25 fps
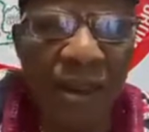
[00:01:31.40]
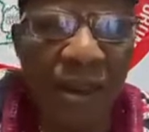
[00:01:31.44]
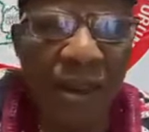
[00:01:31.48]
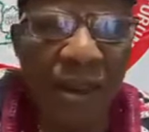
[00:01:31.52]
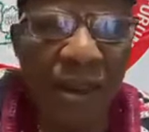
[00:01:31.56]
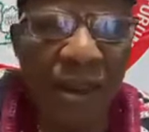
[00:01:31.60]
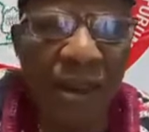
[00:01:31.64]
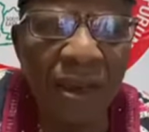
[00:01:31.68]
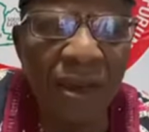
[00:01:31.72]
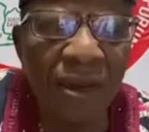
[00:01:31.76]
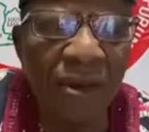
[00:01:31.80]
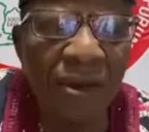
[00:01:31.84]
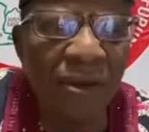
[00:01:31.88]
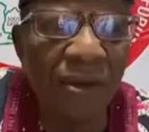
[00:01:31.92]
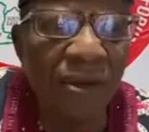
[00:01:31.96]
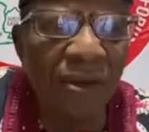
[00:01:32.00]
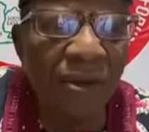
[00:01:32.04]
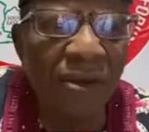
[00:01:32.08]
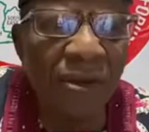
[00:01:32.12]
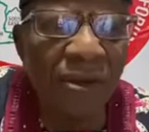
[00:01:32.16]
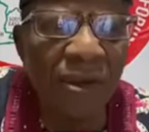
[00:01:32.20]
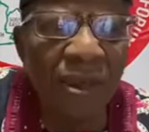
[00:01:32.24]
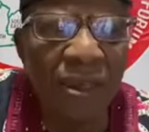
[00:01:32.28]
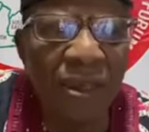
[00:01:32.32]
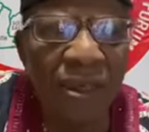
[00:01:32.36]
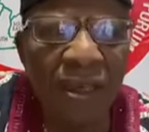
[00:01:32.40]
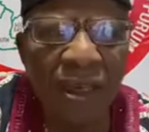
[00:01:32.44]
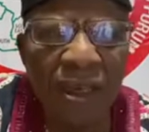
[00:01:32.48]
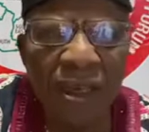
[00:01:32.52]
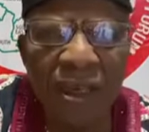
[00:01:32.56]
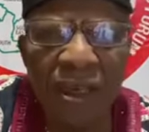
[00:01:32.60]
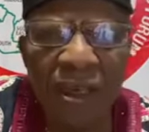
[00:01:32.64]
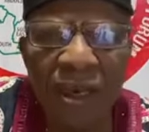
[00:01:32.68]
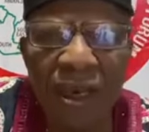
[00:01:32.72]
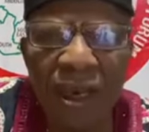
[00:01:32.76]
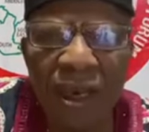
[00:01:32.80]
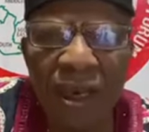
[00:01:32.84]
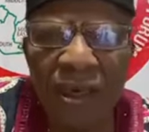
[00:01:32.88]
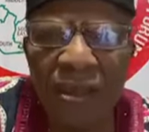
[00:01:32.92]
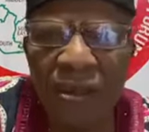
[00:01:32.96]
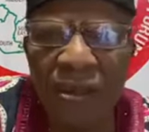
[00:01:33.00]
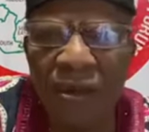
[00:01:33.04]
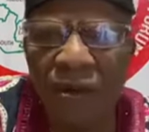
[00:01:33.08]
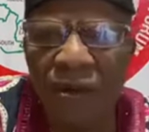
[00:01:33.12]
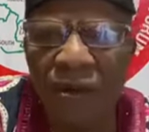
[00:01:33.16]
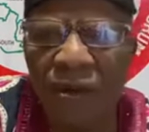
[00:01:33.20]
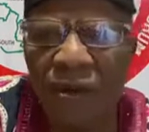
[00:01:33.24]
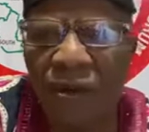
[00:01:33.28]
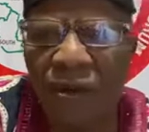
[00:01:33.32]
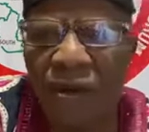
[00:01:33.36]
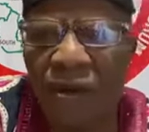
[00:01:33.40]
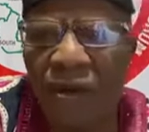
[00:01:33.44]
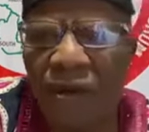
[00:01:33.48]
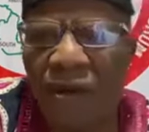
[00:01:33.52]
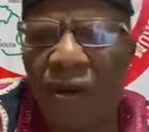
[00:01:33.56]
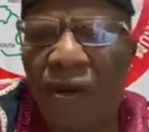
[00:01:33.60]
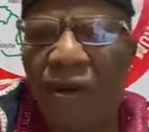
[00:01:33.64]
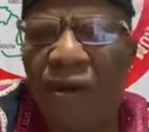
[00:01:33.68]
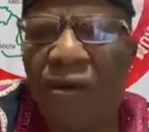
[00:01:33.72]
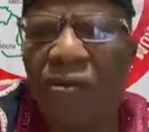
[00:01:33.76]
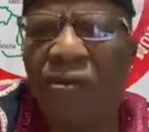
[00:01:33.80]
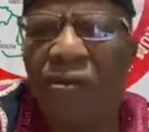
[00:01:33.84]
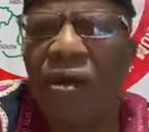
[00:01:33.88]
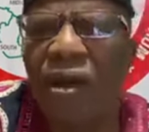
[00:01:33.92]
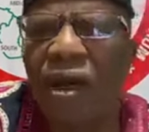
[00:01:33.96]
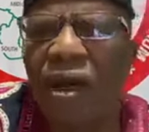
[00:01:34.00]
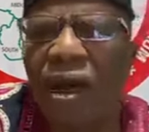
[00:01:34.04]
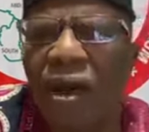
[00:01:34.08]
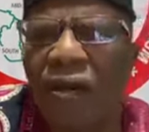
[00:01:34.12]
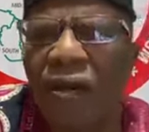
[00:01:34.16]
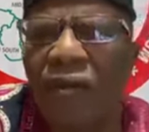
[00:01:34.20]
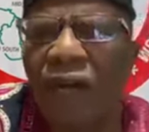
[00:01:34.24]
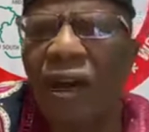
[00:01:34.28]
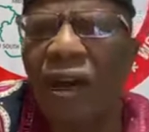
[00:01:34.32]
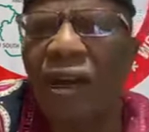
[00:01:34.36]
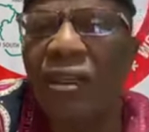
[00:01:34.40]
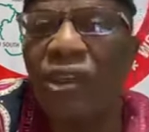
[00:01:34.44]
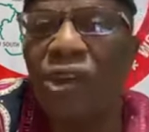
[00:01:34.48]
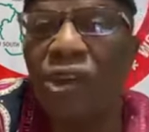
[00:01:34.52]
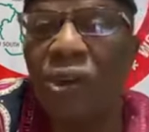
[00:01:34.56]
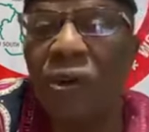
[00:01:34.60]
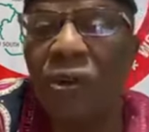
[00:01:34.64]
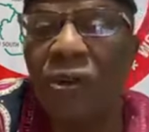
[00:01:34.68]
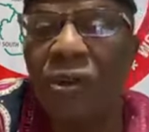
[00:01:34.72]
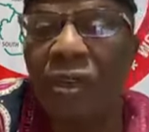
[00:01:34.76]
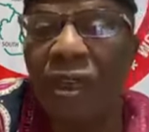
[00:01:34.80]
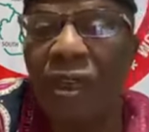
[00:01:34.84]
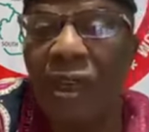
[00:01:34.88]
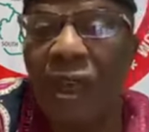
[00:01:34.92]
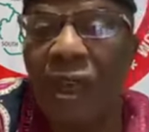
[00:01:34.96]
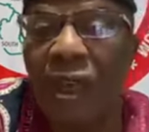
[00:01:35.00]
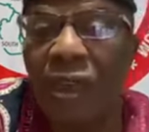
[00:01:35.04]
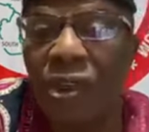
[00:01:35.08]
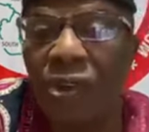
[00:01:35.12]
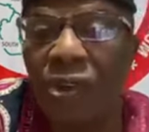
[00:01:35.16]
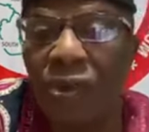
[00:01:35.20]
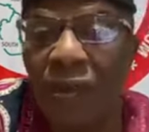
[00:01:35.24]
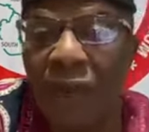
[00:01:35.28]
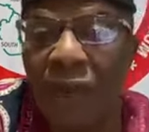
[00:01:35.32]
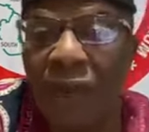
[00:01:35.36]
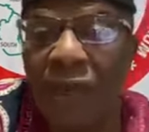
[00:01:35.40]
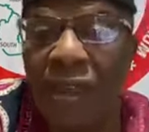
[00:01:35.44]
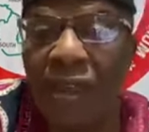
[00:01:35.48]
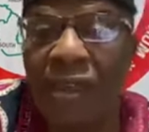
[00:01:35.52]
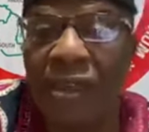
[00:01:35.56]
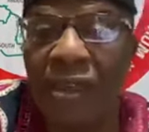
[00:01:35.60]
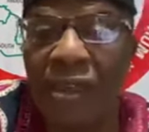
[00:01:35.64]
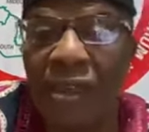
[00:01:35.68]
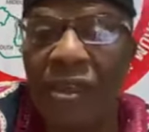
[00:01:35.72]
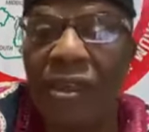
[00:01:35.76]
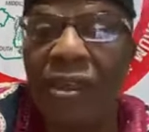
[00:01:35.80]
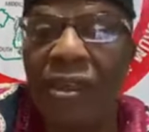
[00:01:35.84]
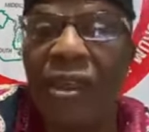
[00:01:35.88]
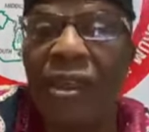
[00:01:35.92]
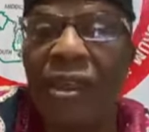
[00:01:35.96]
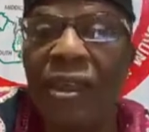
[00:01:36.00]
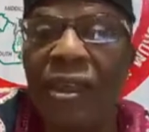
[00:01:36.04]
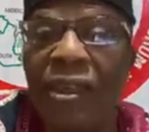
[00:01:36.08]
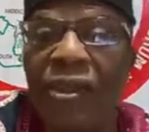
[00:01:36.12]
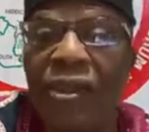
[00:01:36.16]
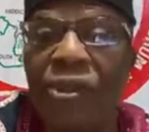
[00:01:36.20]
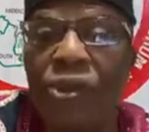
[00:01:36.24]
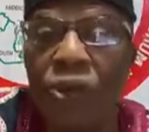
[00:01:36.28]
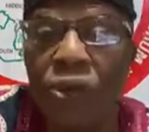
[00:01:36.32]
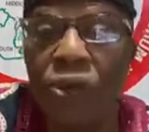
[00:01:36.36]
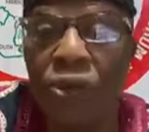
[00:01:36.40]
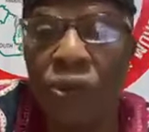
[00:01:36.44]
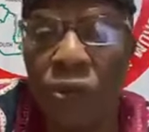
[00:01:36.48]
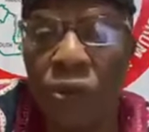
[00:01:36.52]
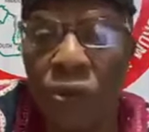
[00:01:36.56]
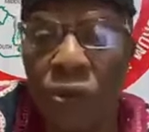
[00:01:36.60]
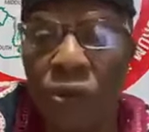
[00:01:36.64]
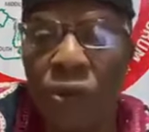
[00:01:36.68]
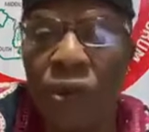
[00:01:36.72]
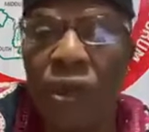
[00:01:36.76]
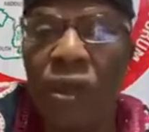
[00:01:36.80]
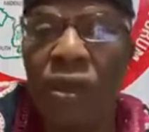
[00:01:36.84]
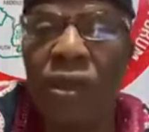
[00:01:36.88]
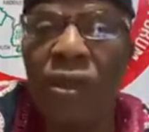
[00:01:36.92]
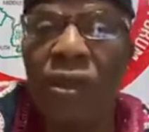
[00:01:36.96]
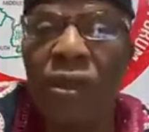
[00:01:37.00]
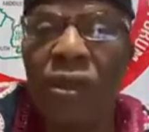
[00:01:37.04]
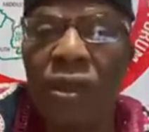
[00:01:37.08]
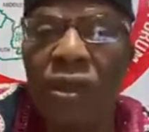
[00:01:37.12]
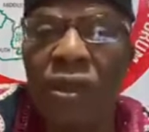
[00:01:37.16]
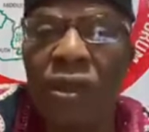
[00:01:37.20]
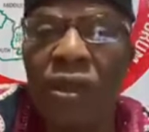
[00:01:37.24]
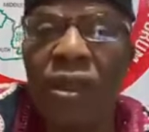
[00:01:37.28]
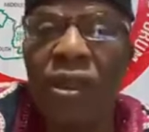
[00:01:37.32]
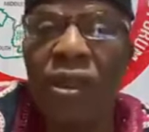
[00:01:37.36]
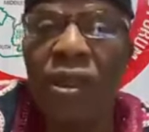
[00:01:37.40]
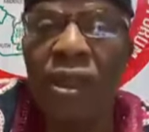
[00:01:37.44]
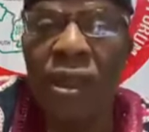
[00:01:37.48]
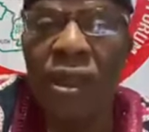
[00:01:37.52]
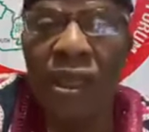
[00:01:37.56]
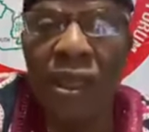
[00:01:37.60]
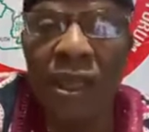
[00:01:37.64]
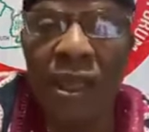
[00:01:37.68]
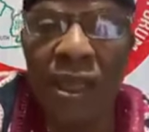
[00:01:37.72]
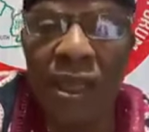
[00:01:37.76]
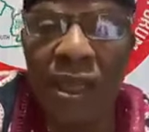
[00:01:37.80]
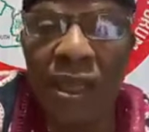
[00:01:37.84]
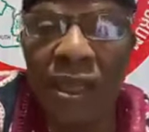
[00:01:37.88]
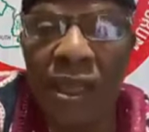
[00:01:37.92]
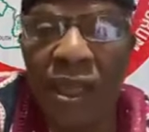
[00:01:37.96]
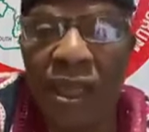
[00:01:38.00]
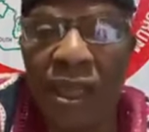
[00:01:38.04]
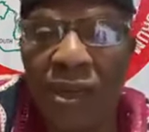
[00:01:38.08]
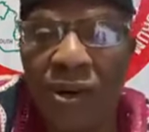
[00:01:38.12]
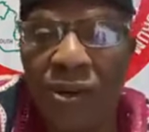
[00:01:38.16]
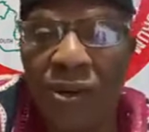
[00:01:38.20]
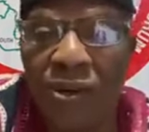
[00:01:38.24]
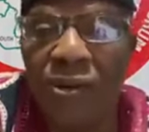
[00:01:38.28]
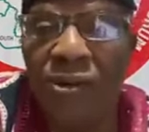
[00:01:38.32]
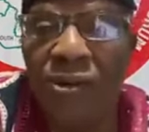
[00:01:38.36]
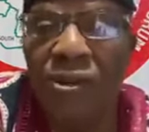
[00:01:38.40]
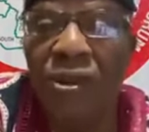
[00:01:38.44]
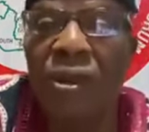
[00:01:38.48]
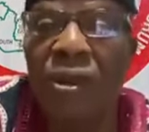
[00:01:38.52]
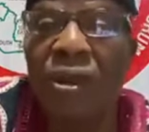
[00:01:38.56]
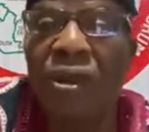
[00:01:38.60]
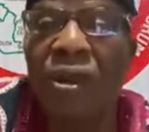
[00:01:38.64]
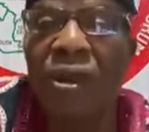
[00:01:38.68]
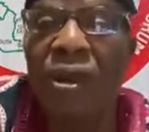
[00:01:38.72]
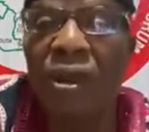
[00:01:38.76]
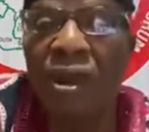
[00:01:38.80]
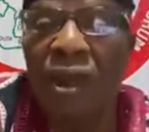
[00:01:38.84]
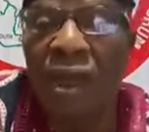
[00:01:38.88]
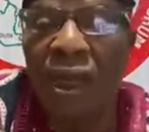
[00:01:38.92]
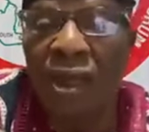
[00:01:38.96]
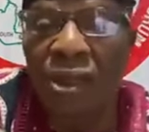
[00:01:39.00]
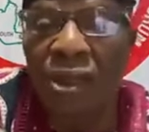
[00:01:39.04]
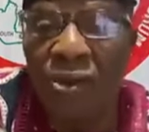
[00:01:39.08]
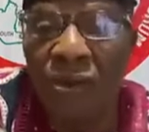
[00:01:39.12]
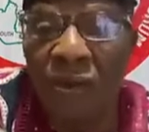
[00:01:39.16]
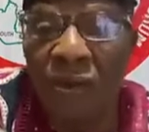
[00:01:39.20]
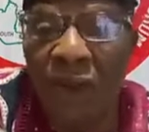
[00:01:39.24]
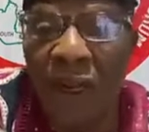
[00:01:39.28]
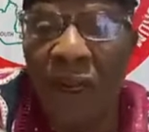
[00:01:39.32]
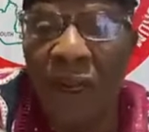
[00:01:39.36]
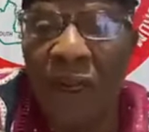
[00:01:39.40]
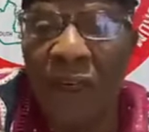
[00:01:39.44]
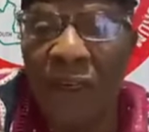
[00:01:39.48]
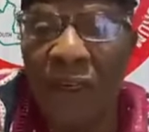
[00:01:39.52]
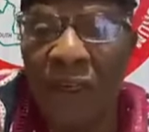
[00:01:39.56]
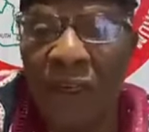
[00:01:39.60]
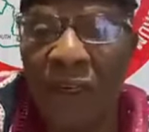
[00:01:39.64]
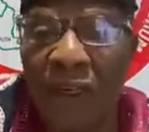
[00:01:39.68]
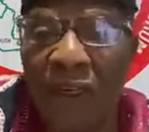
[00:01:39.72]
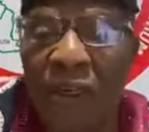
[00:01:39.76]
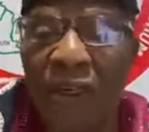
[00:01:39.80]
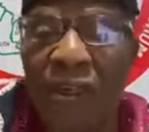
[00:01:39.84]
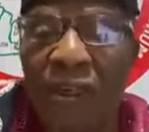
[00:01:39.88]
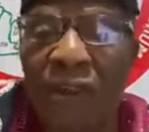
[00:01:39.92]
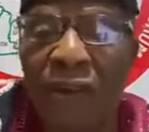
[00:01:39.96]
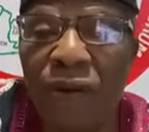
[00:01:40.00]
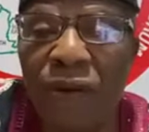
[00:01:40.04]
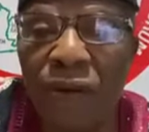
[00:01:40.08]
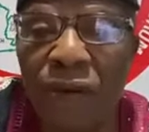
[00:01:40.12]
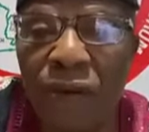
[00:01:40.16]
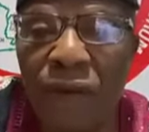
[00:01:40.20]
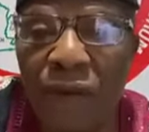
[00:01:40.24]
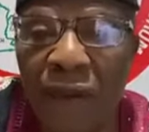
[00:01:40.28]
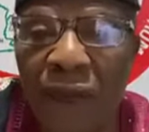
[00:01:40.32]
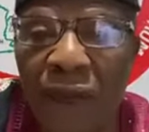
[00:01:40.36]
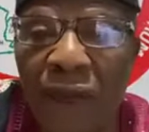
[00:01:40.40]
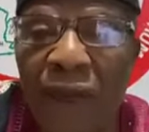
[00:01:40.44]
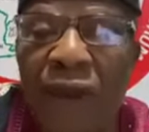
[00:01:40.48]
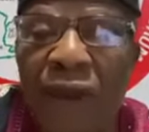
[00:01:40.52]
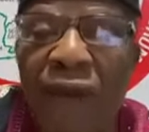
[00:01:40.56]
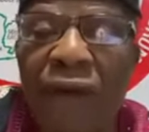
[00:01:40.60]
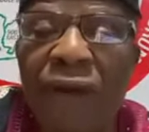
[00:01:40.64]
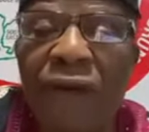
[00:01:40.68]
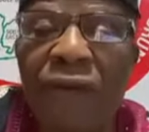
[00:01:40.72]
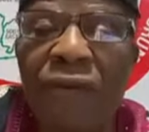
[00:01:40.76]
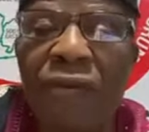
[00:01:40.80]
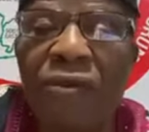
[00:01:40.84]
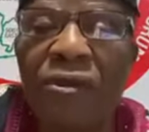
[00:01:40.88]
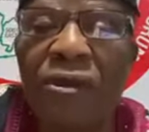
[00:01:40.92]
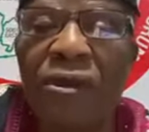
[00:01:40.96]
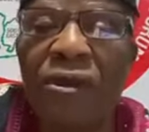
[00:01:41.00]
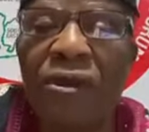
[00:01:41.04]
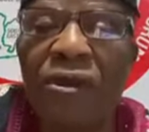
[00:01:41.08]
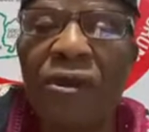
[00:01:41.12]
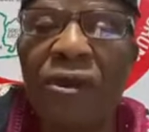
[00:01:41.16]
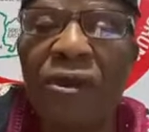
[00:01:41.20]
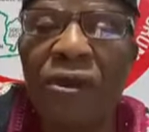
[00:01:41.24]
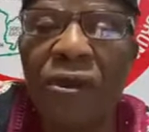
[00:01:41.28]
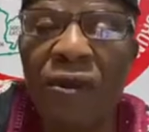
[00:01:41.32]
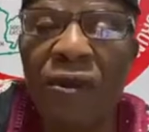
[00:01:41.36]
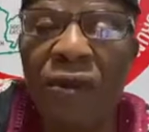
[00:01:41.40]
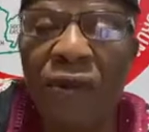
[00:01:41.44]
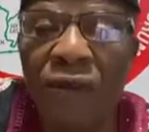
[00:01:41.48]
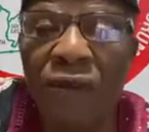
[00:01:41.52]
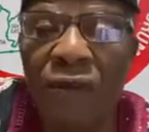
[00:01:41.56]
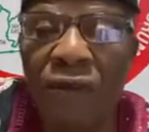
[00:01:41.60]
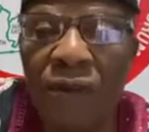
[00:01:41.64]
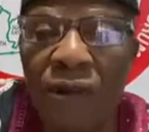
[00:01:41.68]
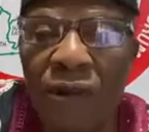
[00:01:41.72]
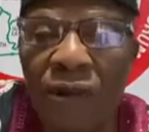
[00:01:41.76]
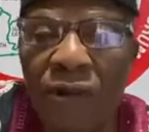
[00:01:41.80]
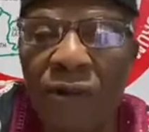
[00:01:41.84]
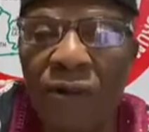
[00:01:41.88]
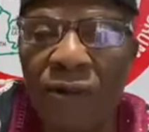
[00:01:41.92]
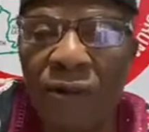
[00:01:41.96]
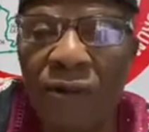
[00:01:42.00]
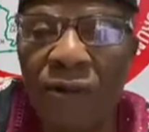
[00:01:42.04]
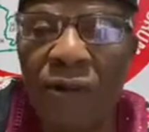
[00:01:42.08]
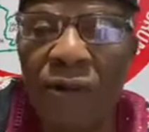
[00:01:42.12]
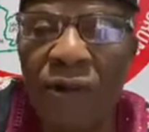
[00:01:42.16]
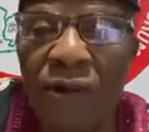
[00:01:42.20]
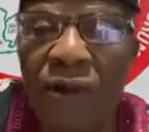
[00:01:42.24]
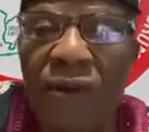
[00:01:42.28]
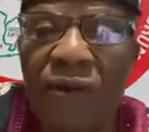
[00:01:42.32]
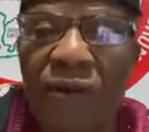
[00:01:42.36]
In all these areas, all we have are just the nationalities, the true indigenous nationalities, the owner of the country.